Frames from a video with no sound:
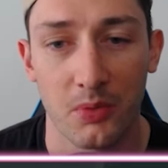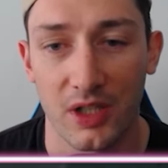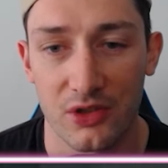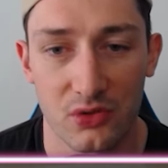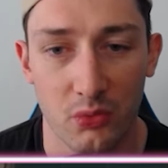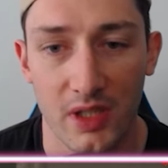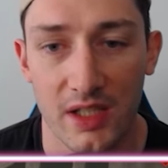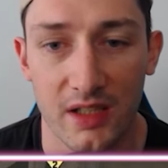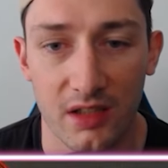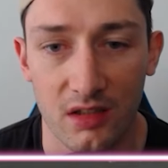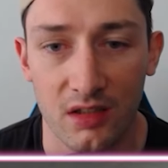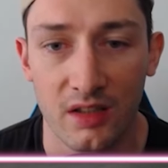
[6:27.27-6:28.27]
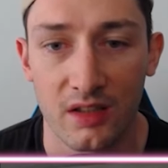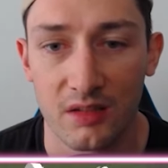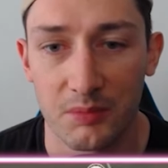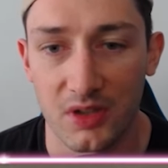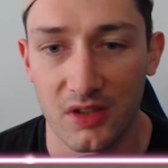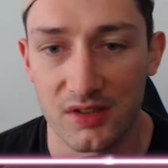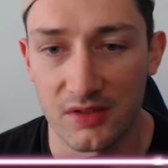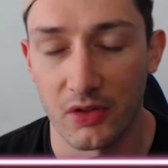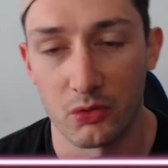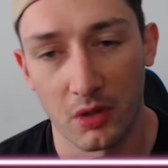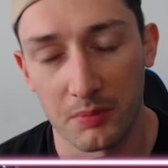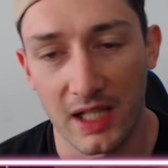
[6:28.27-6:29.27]
I just wait here because if I
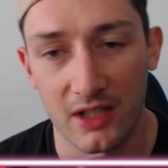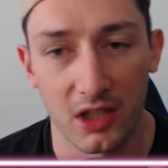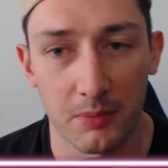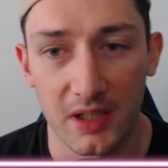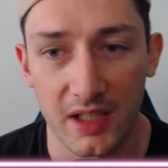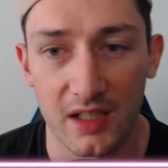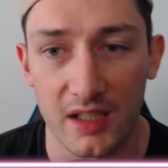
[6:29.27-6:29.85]
run up ladder I might get